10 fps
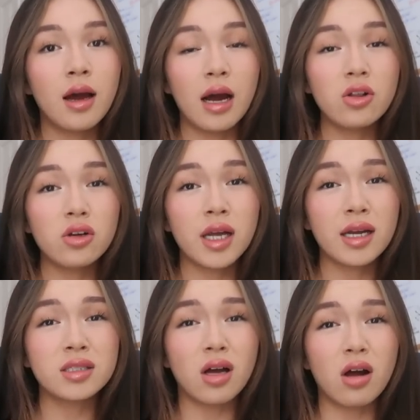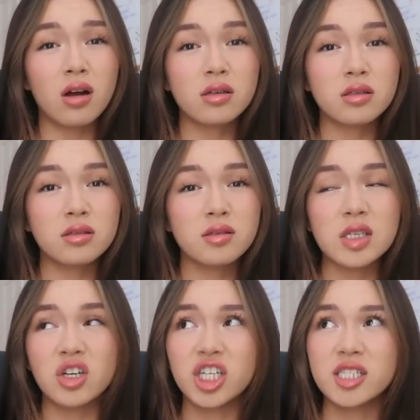I look like a dark,
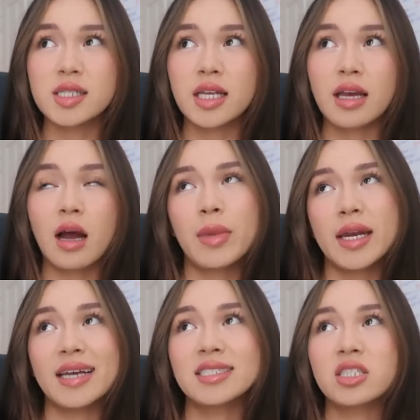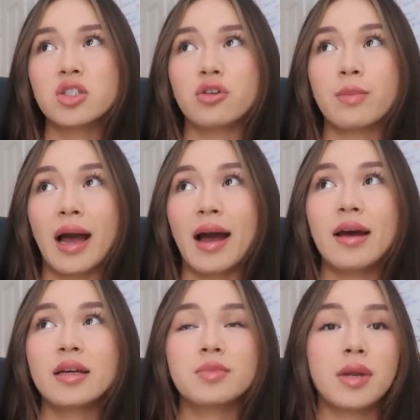seriously. I mean, I didn't look
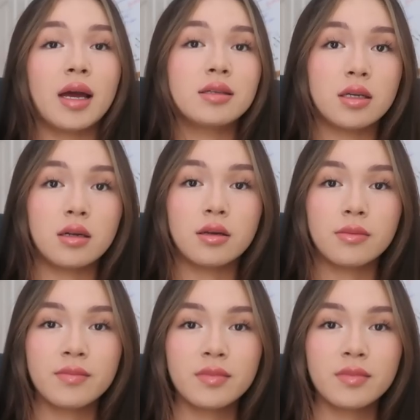bad, but I didn't,